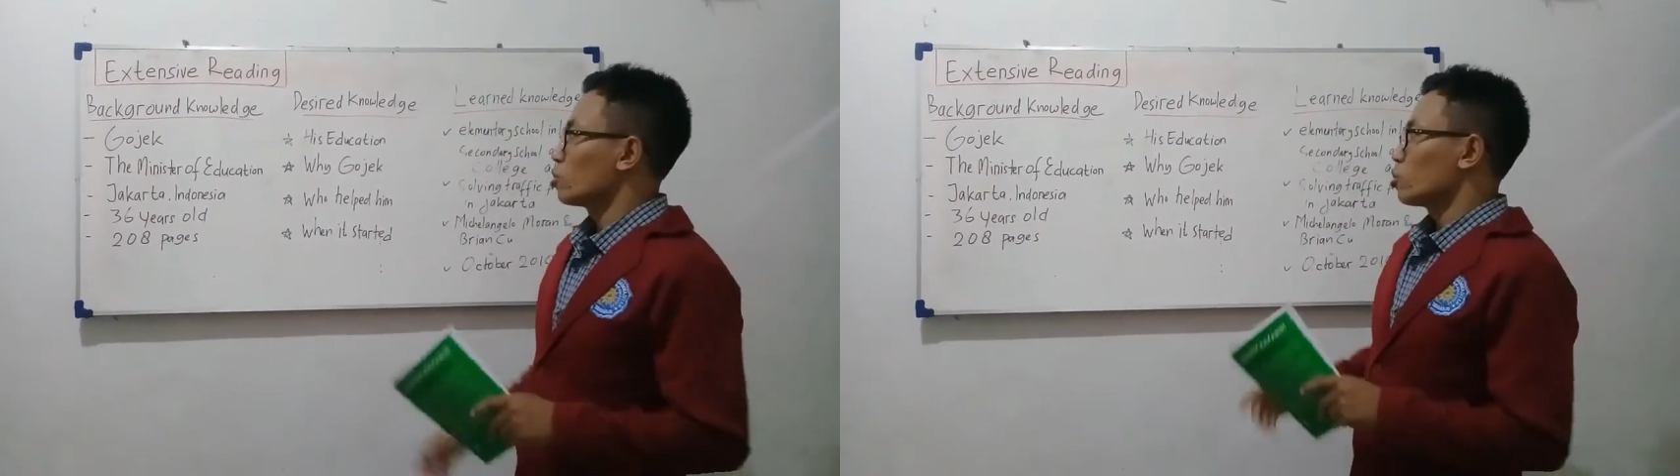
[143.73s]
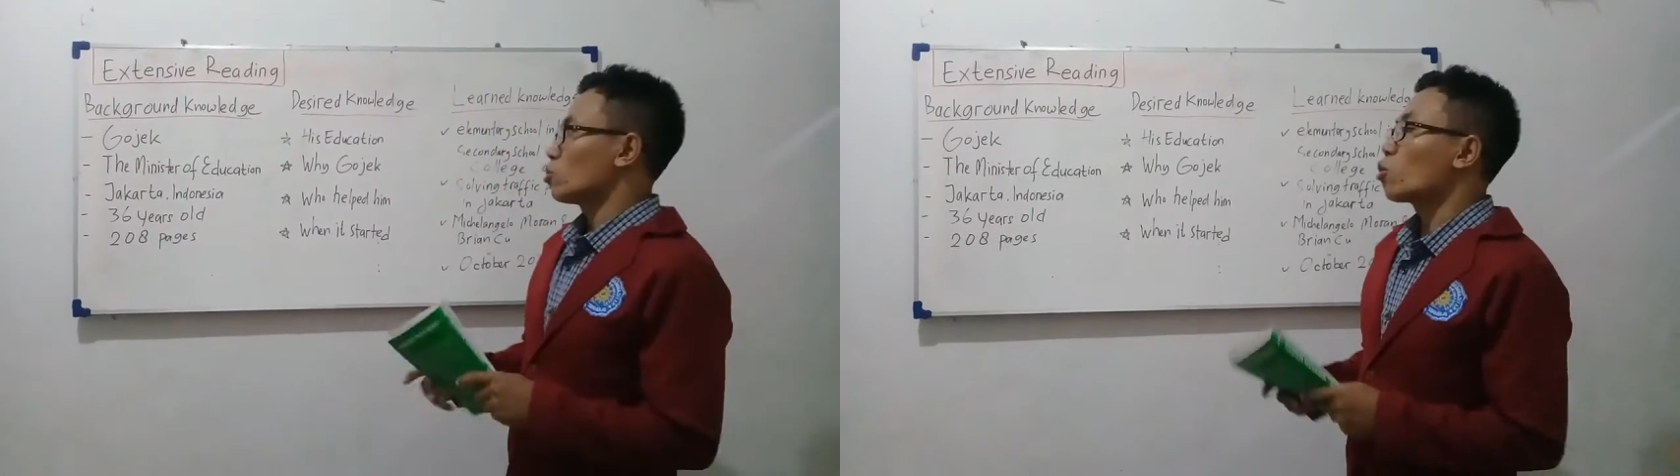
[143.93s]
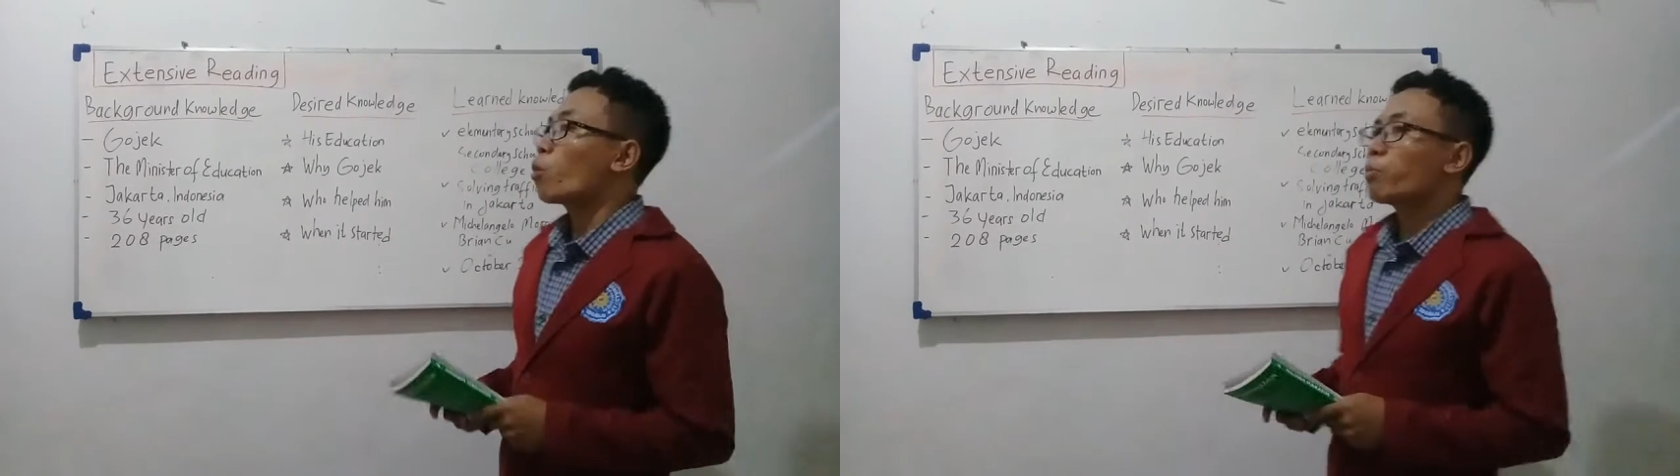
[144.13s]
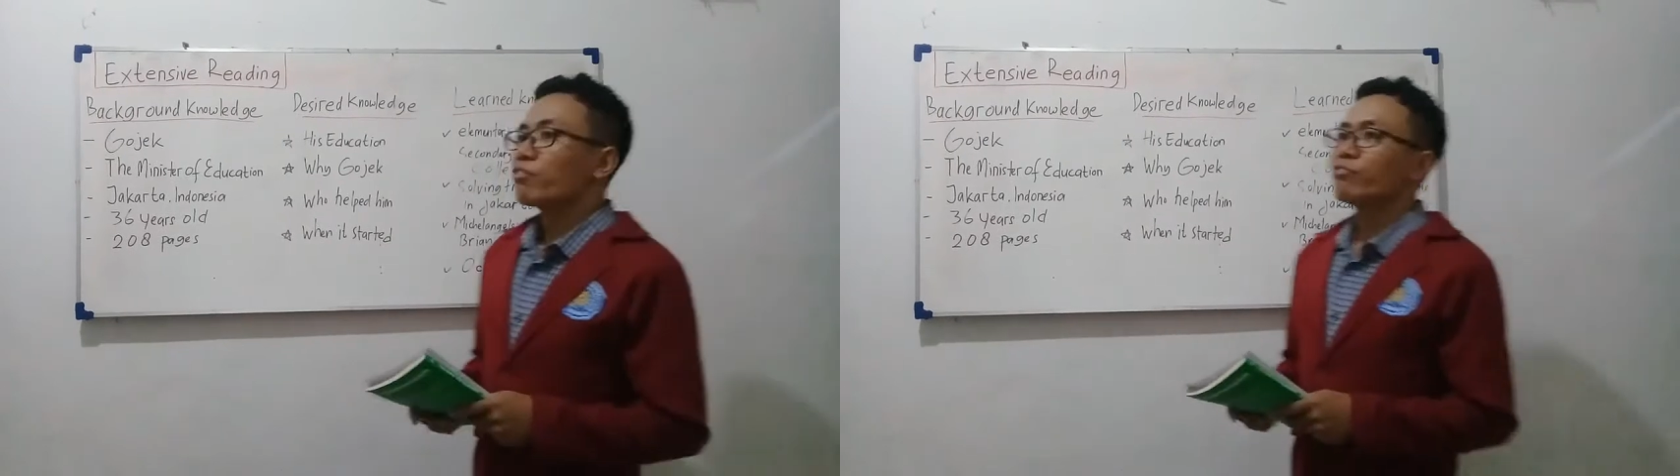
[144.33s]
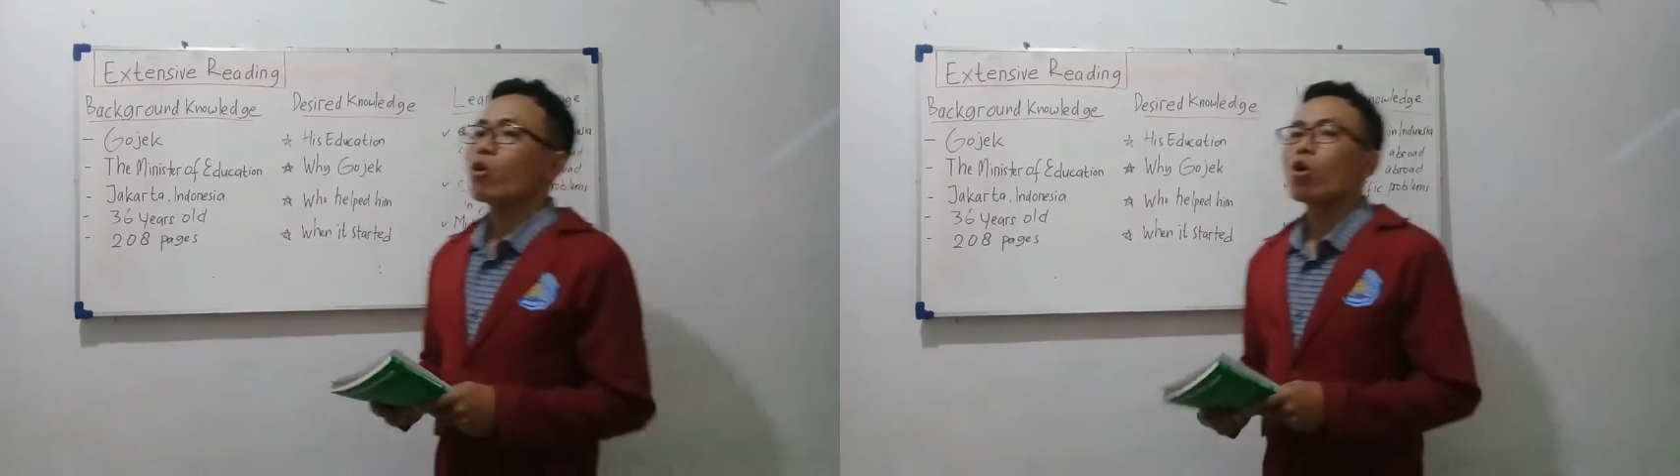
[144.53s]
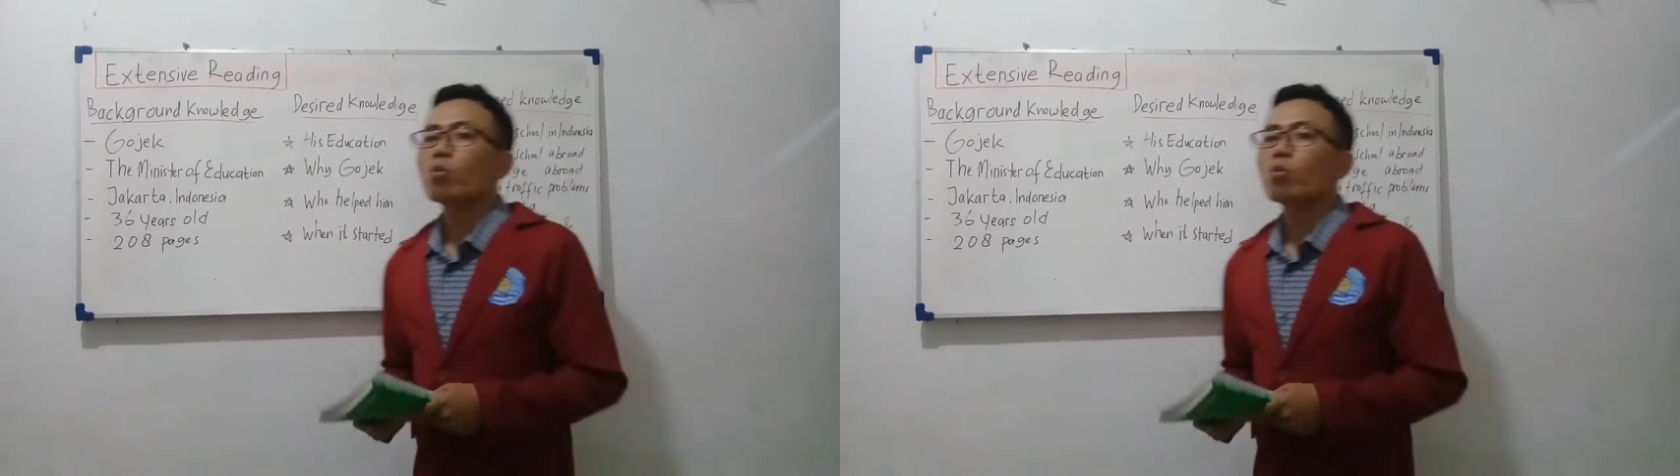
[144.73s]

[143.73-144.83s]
So before